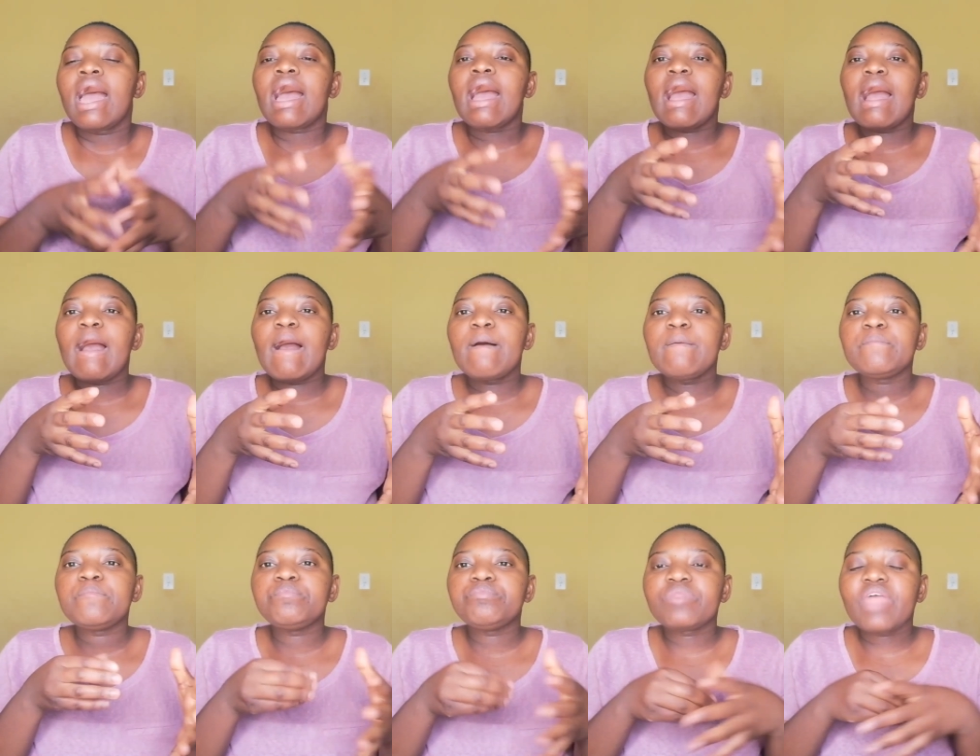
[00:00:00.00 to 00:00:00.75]

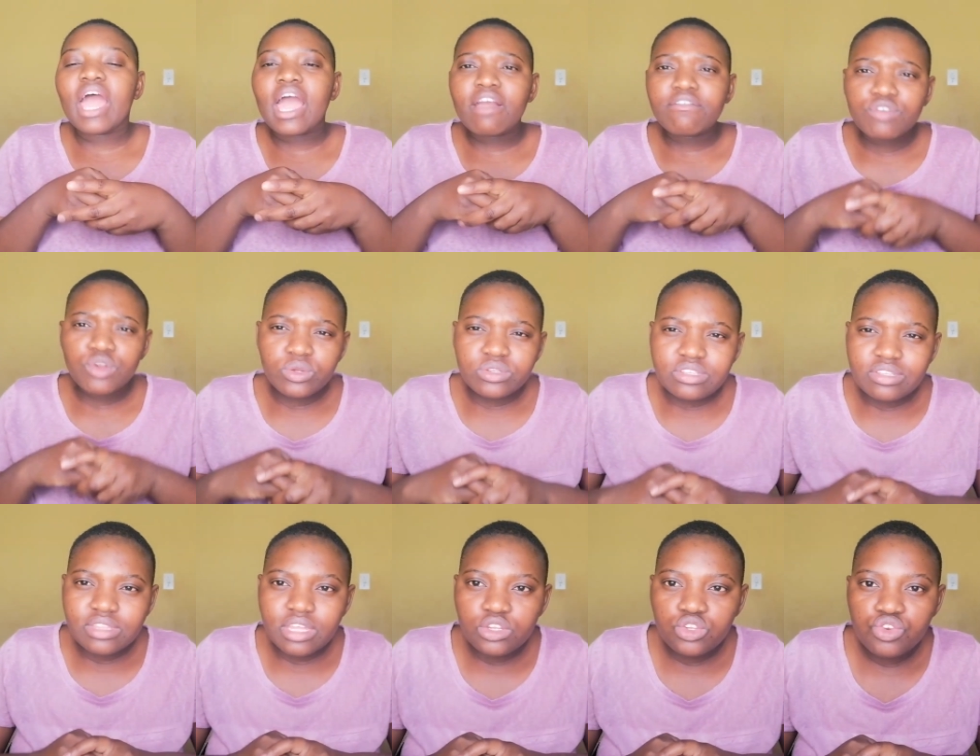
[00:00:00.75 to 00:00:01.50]
I have
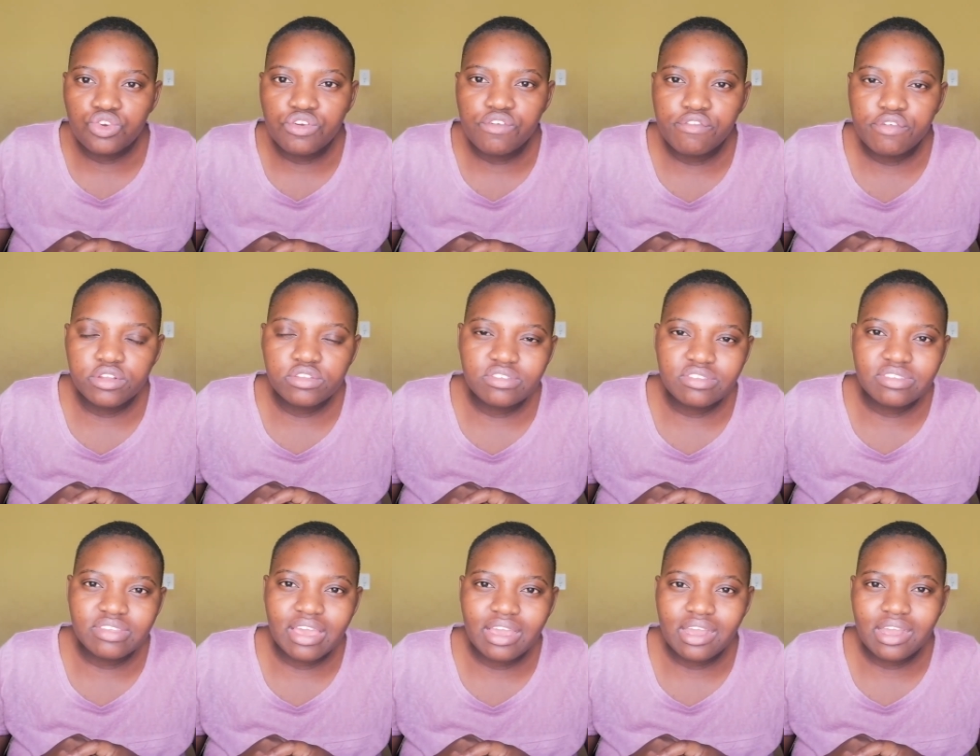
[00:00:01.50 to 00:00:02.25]
noted that you refer to
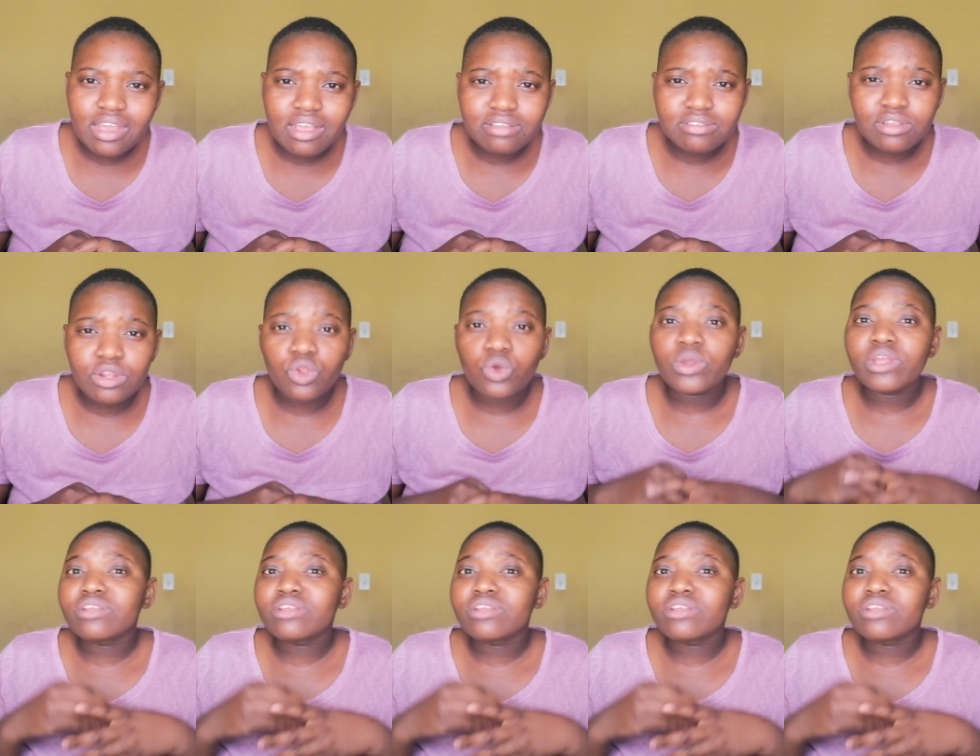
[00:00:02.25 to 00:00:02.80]
SICA as a law.